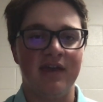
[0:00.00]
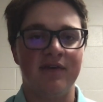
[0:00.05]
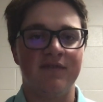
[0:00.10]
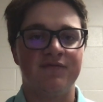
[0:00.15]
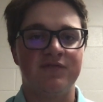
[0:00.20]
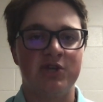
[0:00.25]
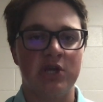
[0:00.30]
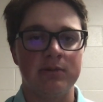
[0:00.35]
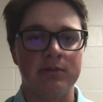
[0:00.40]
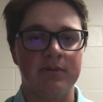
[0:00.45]

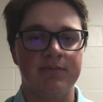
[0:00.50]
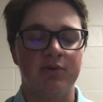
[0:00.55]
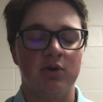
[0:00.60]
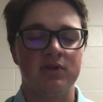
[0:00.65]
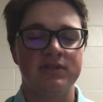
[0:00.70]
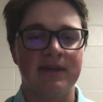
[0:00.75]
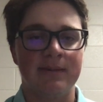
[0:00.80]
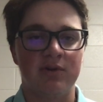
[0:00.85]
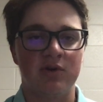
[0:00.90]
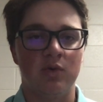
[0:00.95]
if Jeremy
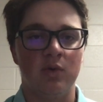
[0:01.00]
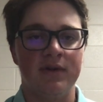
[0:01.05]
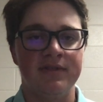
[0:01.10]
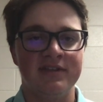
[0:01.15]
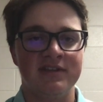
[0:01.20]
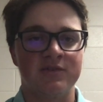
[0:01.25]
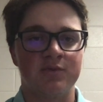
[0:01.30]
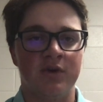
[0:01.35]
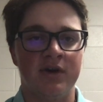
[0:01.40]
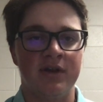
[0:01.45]
Pruitt's able to win
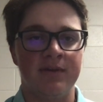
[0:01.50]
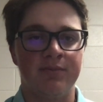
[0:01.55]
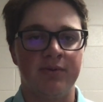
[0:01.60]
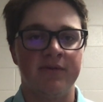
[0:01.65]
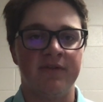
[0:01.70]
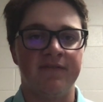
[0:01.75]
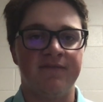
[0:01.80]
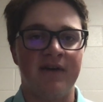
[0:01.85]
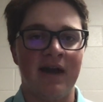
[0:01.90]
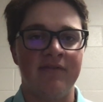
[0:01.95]
this one,
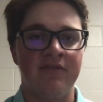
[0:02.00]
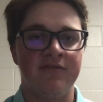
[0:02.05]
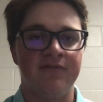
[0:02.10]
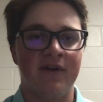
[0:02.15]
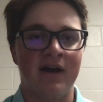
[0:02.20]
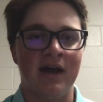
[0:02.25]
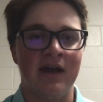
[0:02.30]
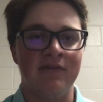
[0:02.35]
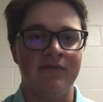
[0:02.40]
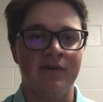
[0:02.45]
improve the
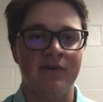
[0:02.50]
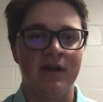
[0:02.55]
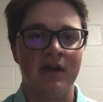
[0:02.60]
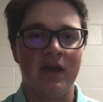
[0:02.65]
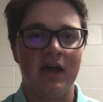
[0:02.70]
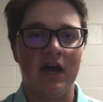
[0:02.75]
5-5,